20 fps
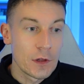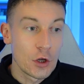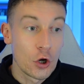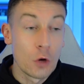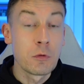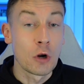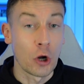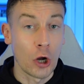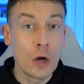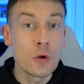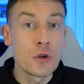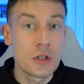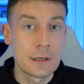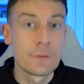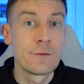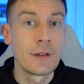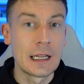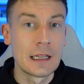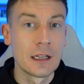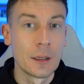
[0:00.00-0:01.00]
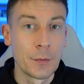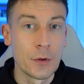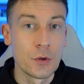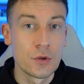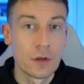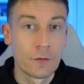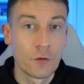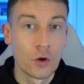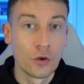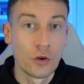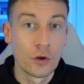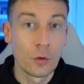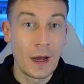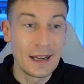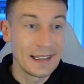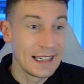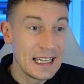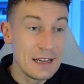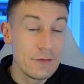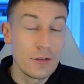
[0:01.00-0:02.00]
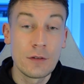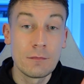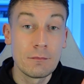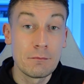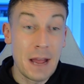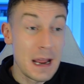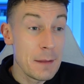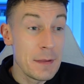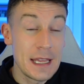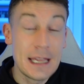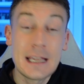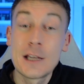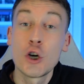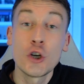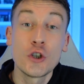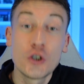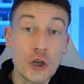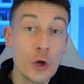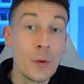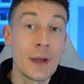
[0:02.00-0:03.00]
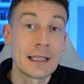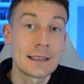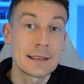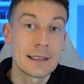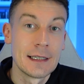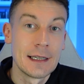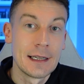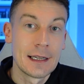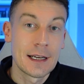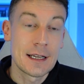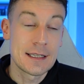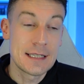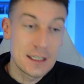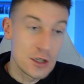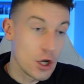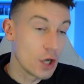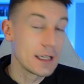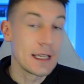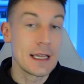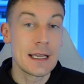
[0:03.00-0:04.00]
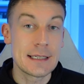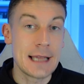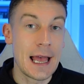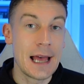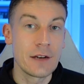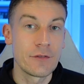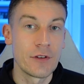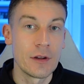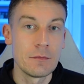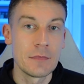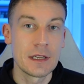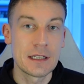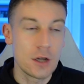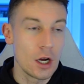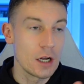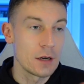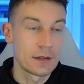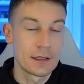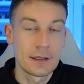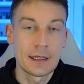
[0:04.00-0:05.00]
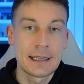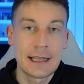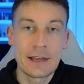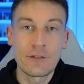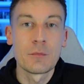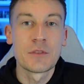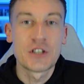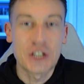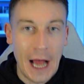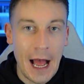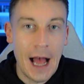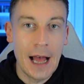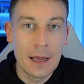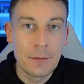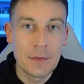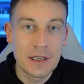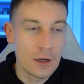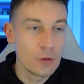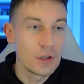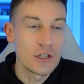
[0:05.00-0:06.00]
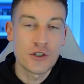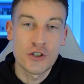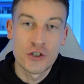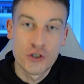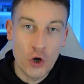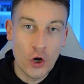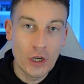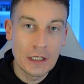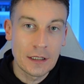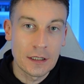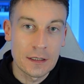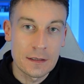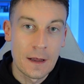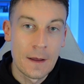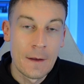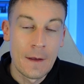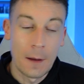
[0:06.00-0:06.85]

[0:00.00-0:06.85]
come close to filling the boots of Gundogan. Even maybe he could do it because he's got years ahead of him. He's got to give him time. He's only just joined us.